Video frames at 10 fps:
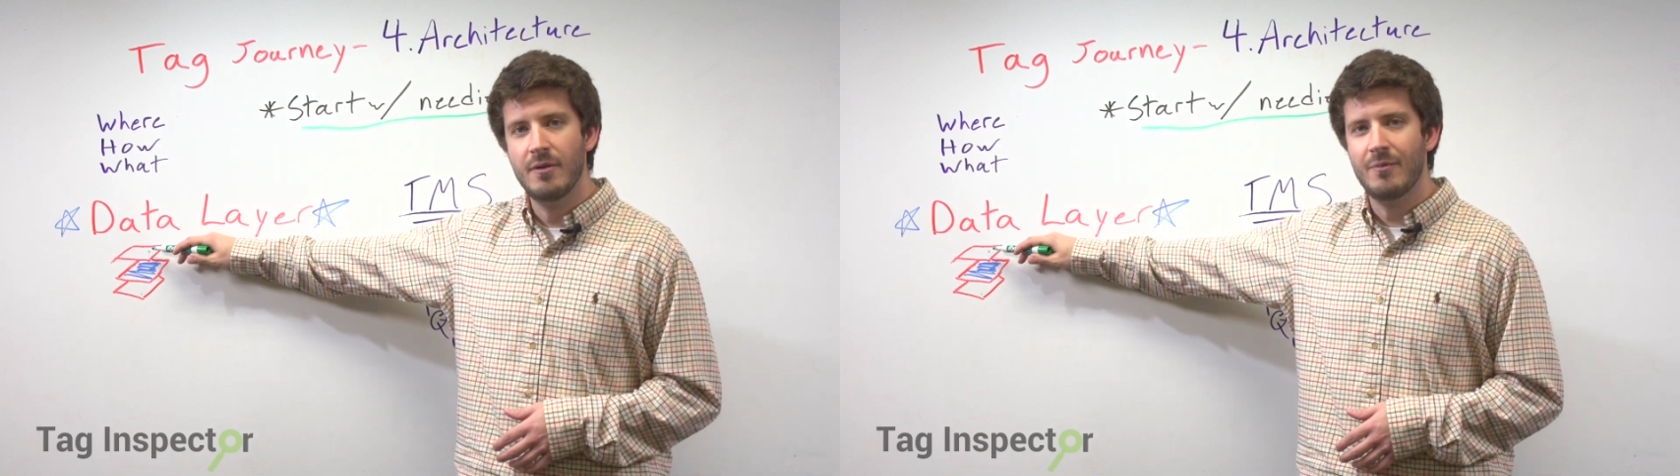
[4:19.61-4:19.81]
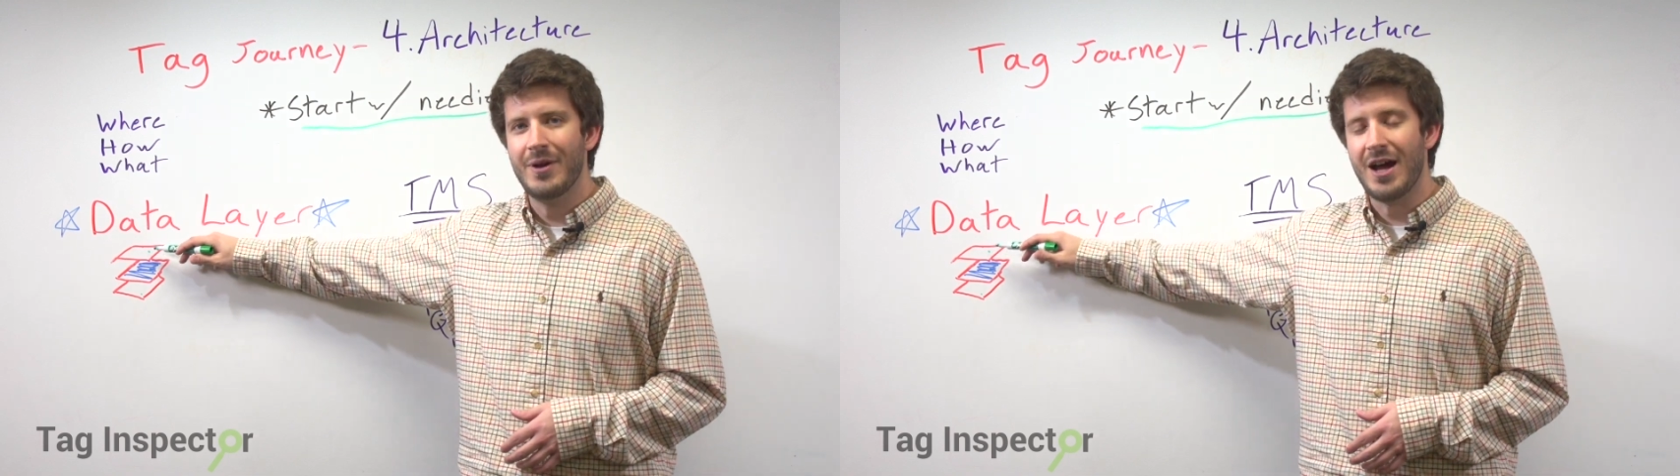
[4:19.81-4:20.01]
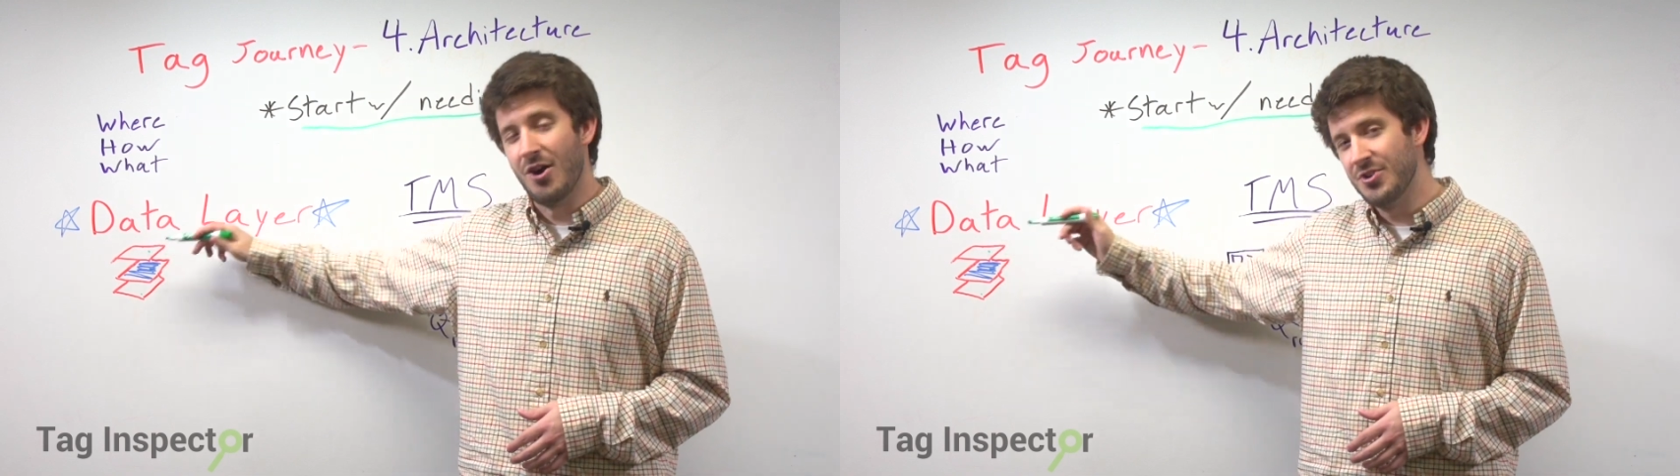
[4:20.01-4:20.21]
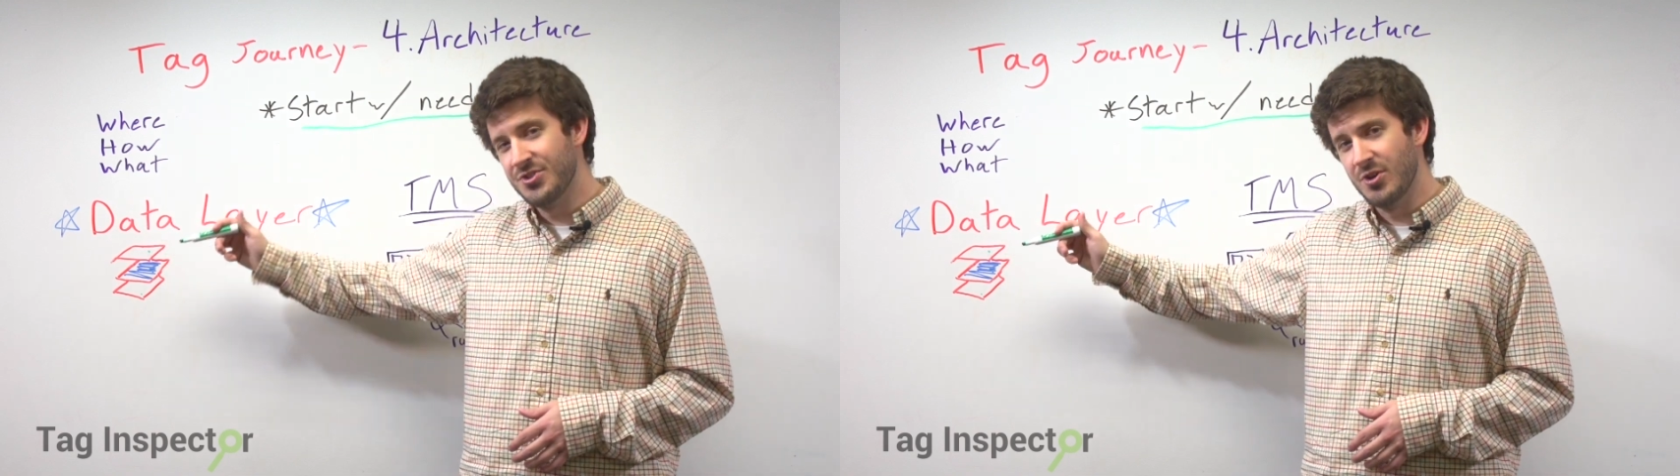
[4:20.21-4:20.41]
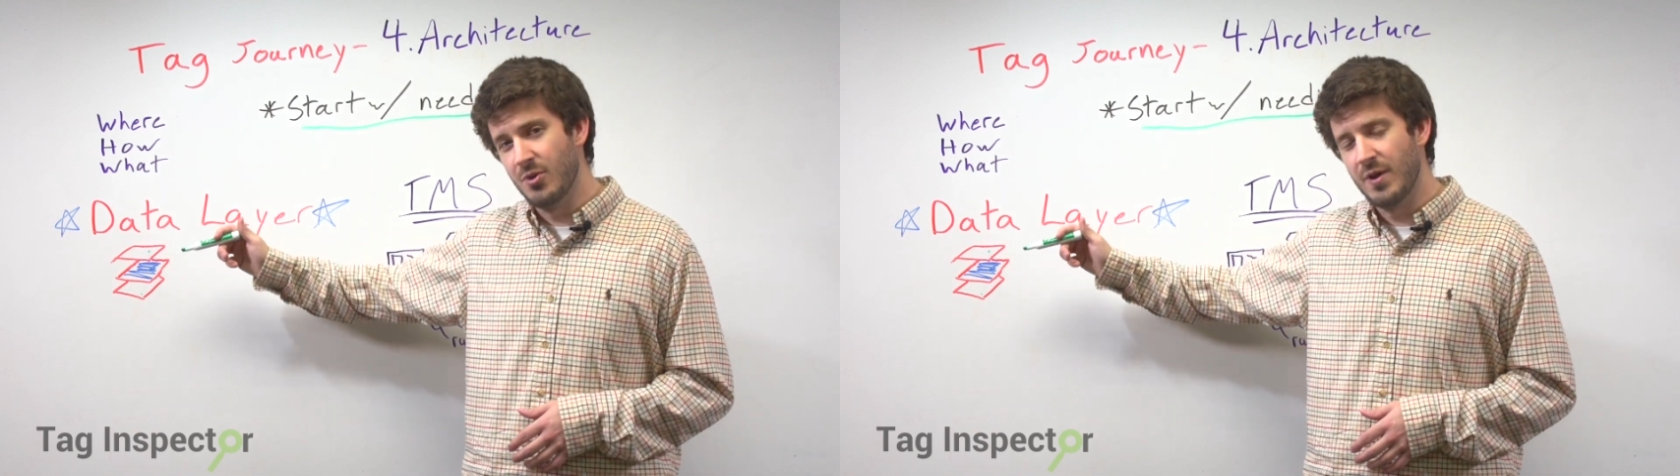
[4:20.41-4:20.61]
But it
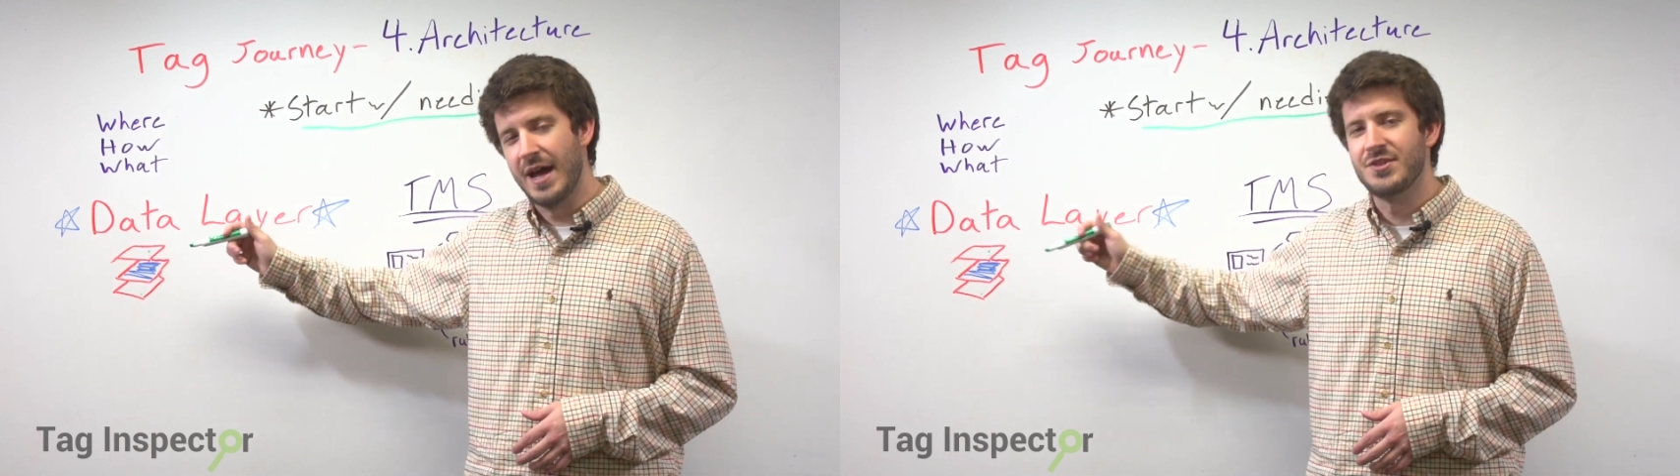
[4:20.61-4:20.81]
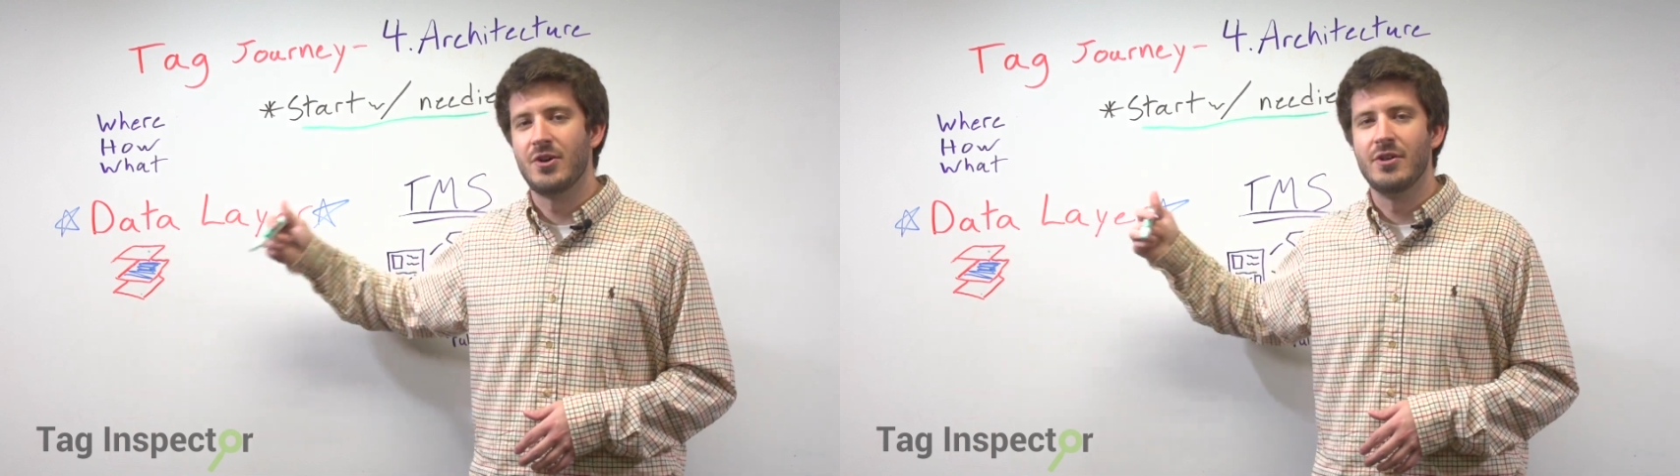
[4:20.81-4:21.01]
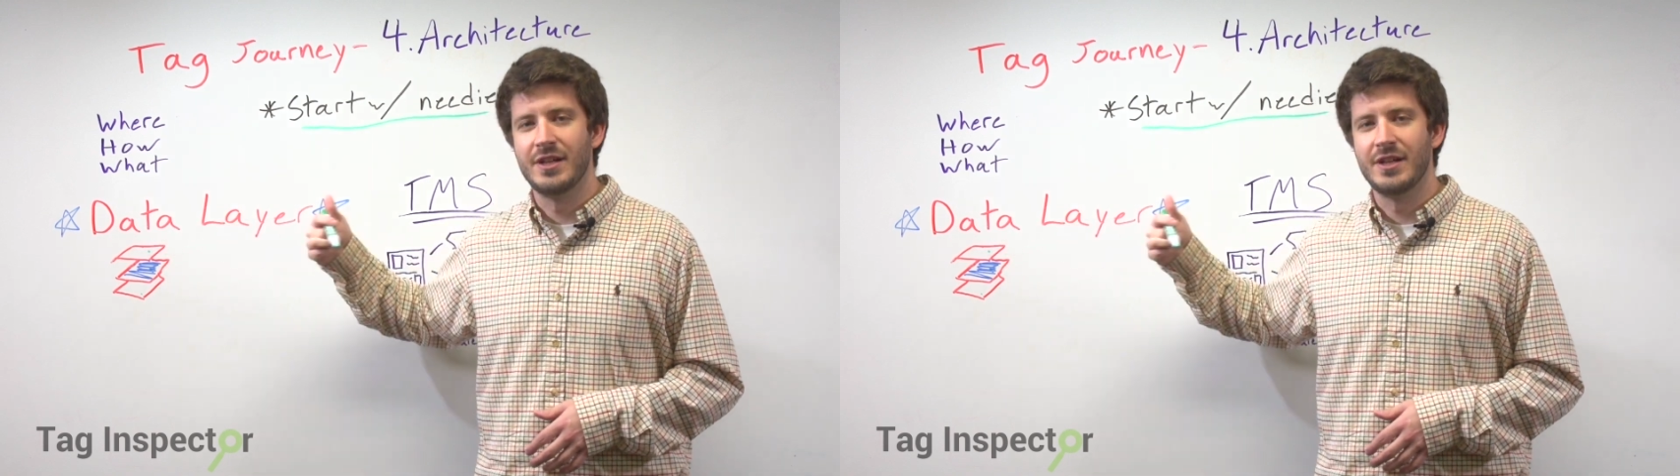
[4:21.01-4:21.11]
also has all